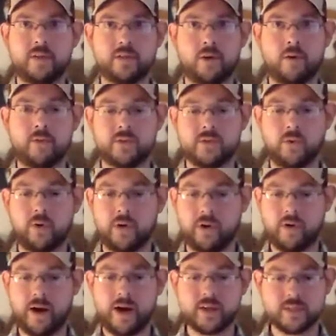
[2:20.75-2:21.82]
to start restoring
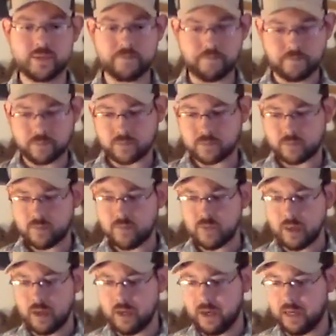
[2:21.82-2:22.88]
your axe.
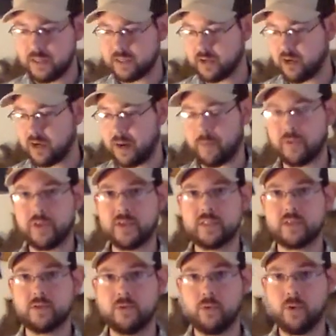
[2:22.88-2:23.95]
And so a couple
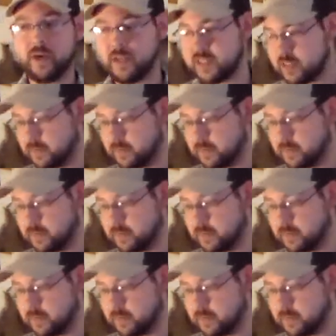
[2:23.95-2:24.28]
things to